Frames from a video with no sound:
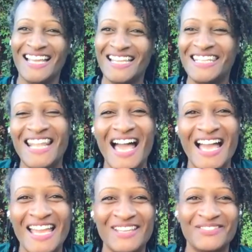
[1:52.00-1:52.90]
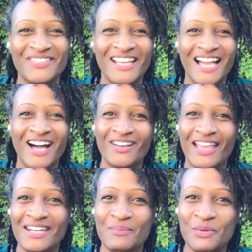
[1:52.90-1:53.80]
Live.
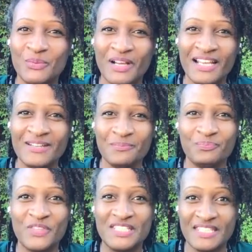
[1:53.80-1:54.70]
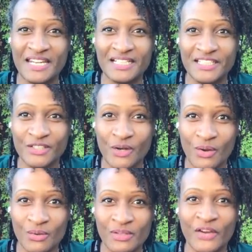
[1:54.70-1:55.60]
Okay, number 1, set a clear
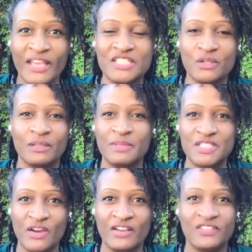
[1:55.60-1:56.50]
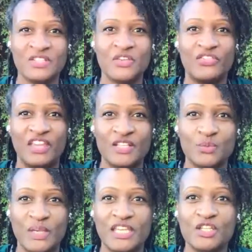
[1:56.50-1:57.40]
goal. Okay, so let me start. These are things
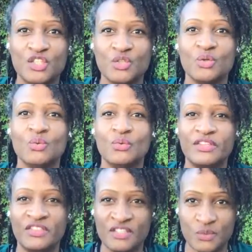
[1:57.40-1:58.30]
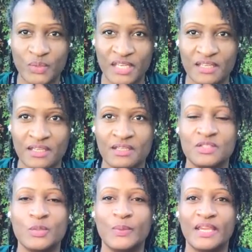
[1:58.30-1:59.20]
we can do this week
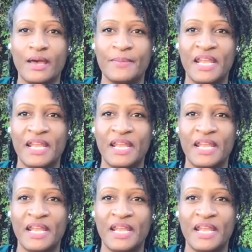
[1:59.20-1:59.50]
to become an